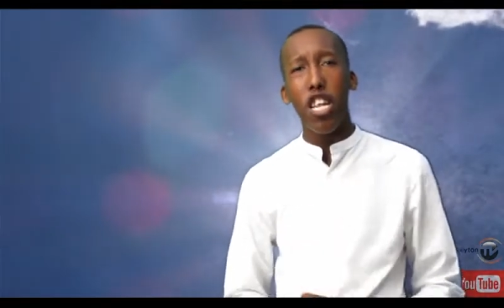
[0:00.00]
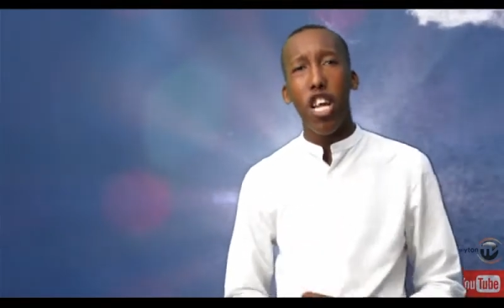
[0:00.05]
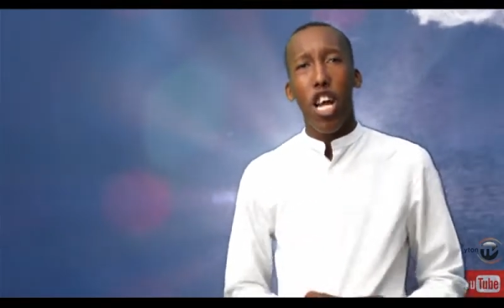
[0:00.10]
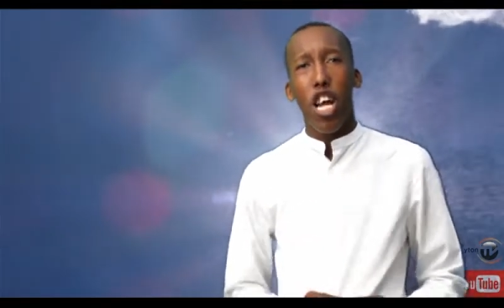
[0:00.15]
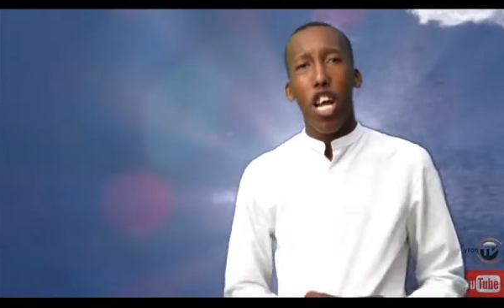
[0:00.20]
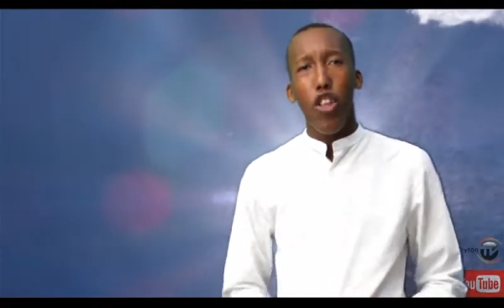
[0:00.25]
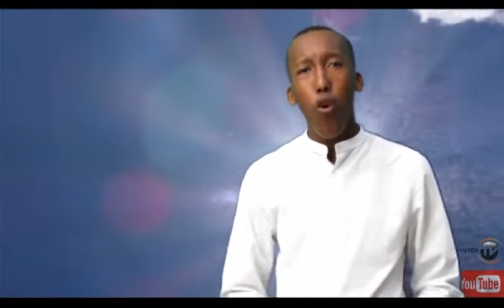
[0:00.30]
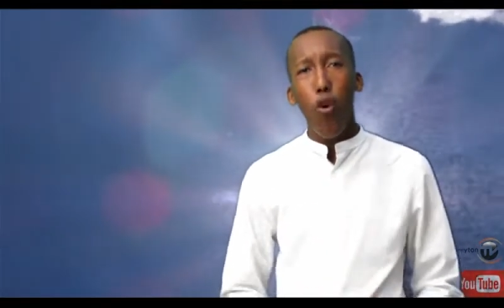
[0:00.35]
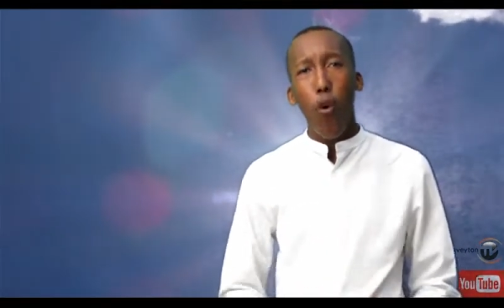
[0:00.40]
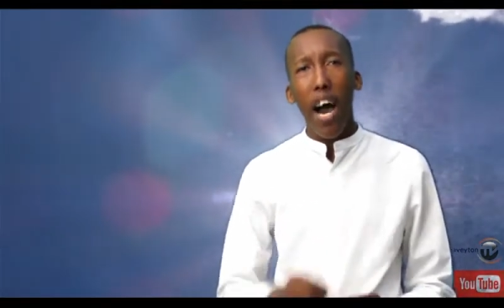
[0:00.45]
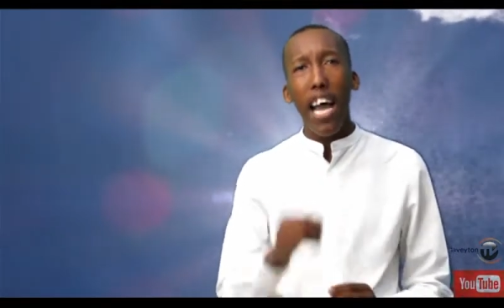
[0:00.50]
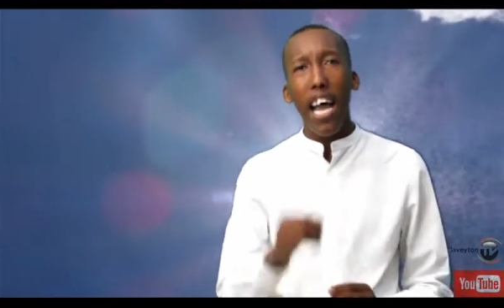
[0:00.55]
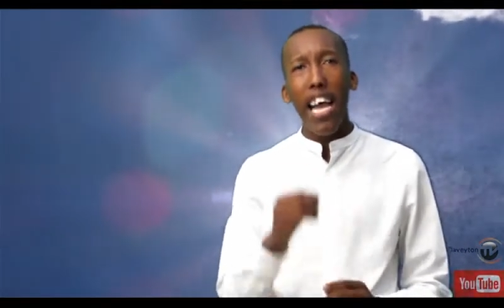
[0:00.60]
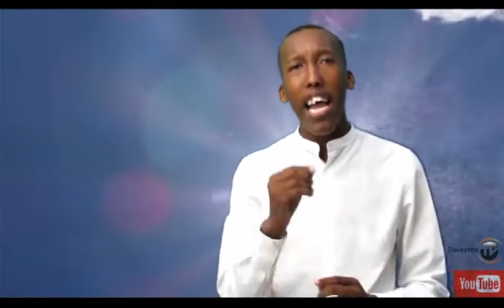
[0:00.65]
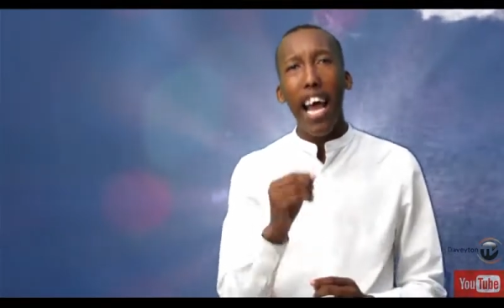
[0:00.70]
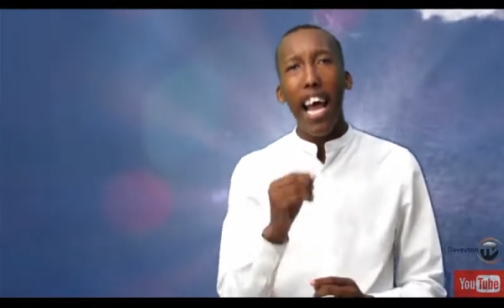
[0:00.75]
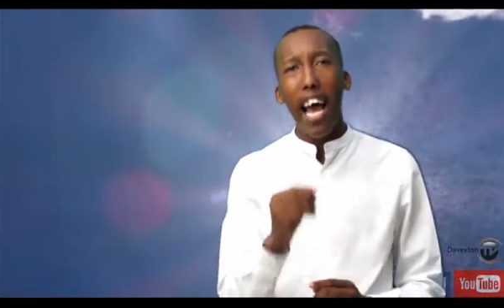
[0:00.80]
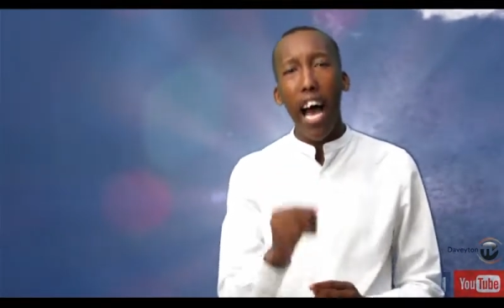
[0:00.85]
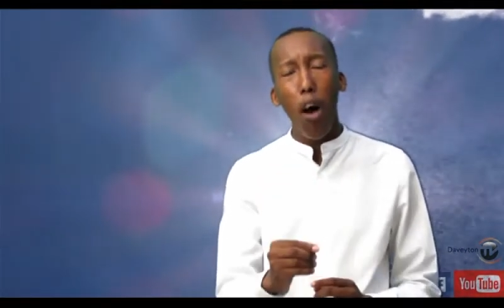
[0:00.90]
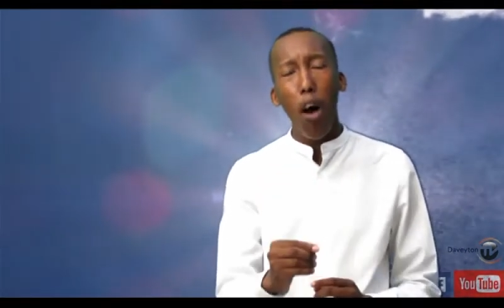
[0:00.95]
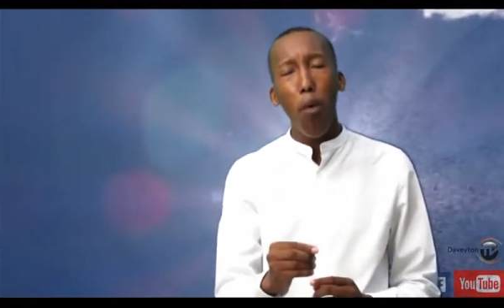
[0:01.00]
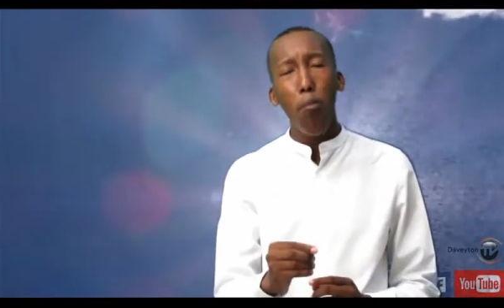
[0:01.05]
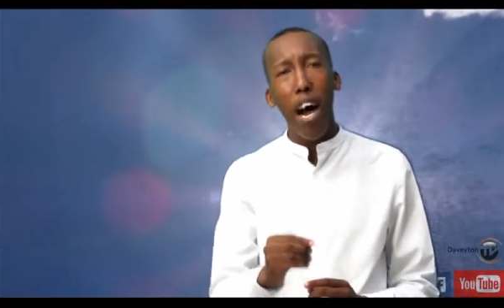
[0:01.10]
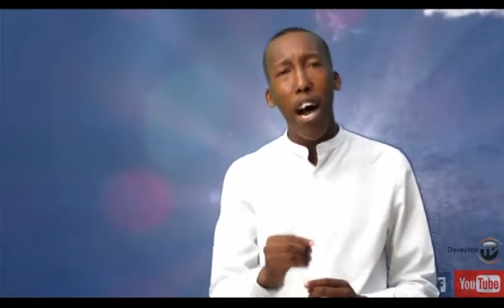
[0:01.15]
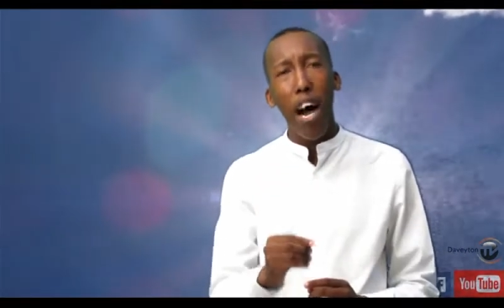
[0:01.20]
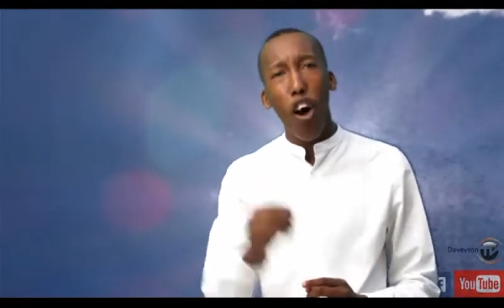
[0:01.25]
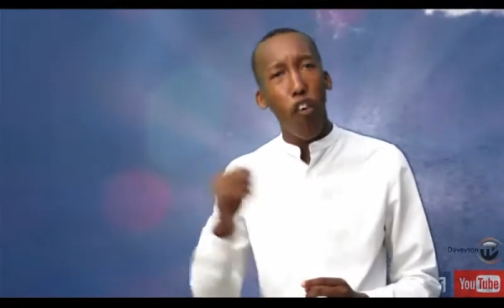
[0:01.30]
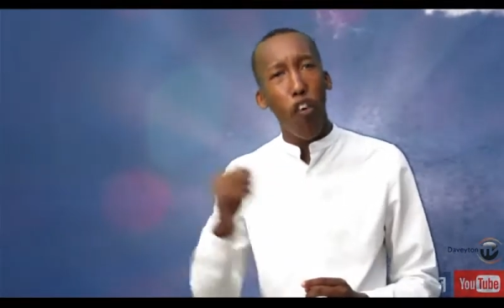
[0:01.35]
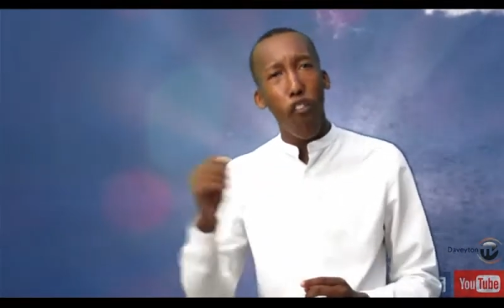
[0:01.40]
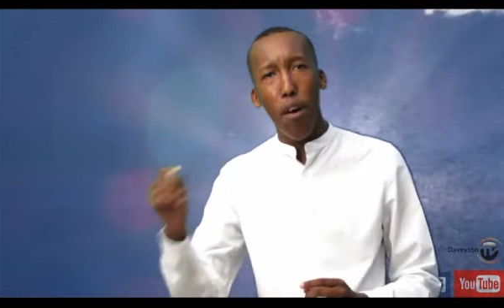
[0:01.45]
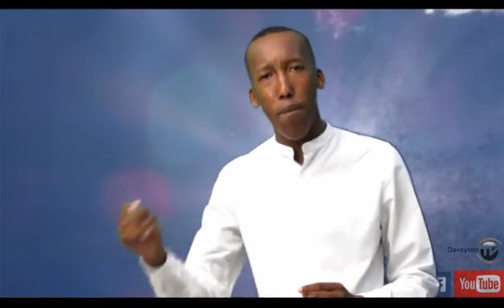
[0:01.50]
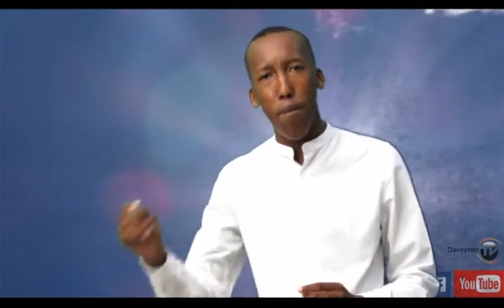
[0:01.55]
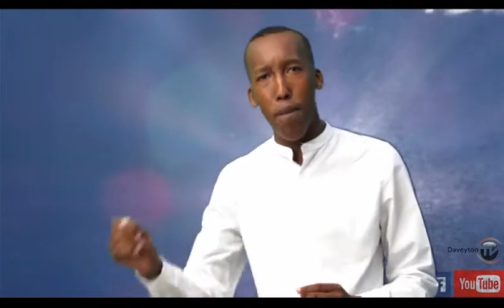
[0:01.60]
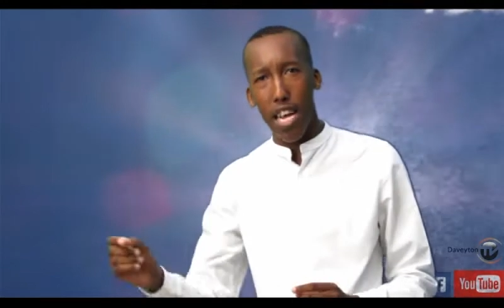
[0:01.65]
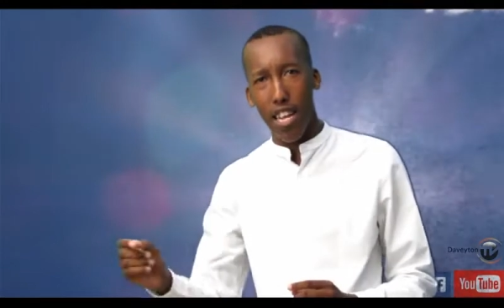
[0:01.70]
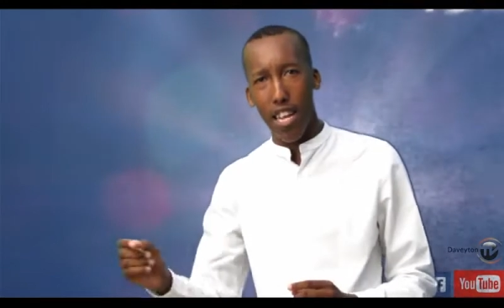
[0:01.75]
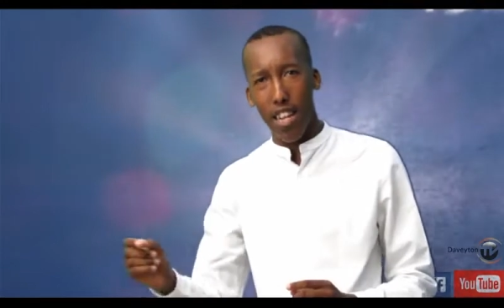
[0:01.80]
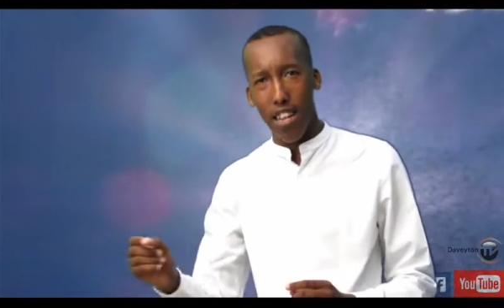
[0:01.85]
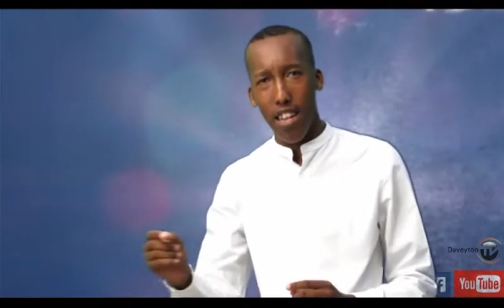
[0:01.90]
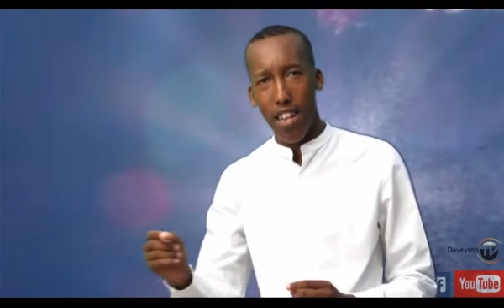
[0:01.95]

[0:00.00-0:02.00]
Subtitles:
you are a helper of a man.